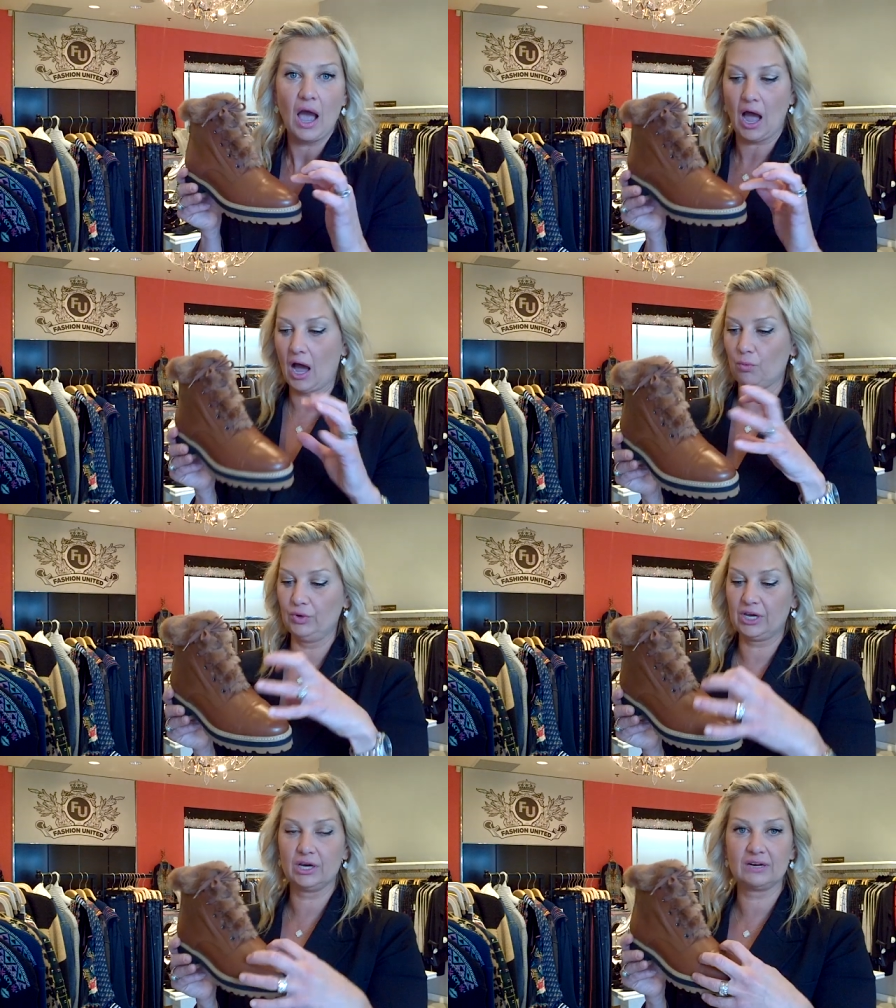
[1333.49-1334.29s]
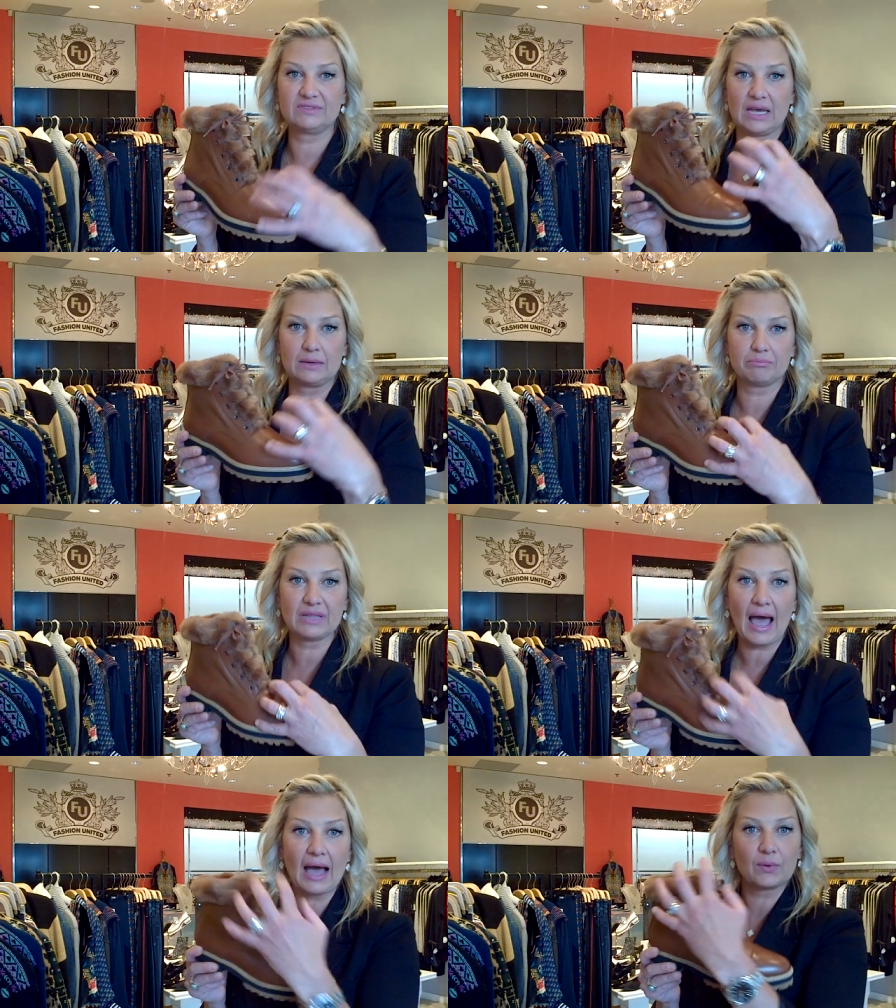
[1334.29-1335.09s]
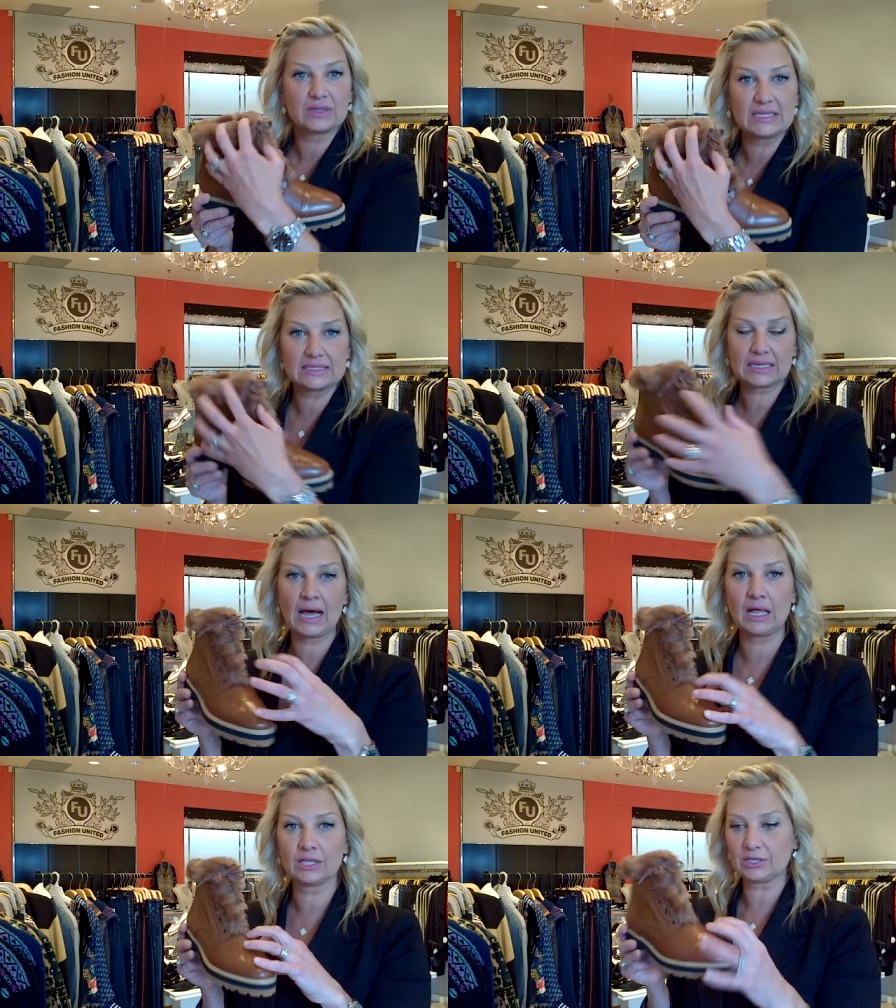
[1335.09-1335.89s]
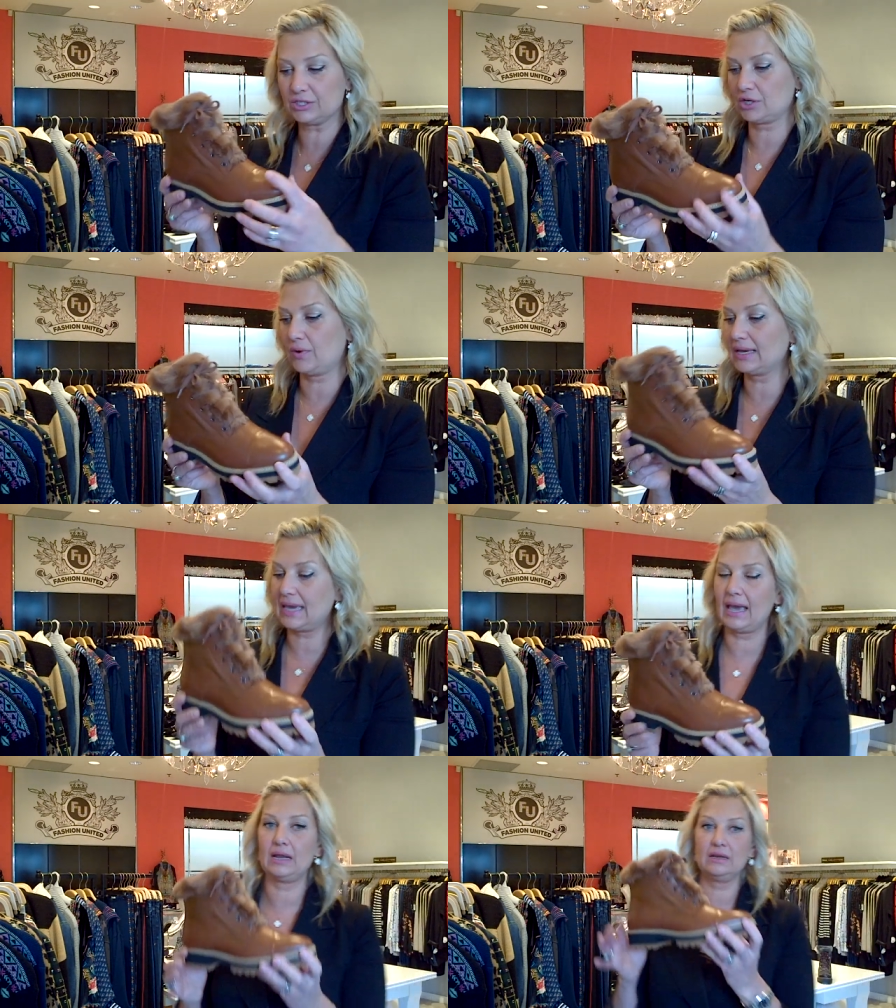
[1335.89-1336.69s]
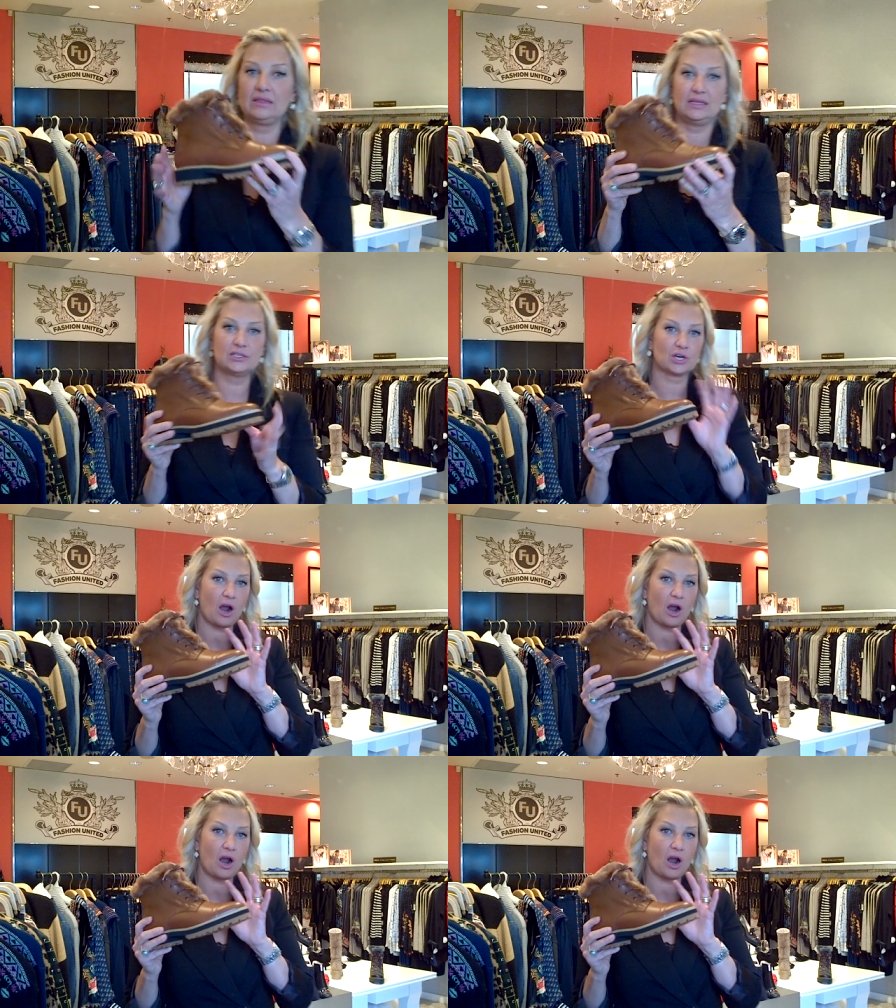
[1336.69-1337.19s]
Uh, we could have done black with this color. So again, these are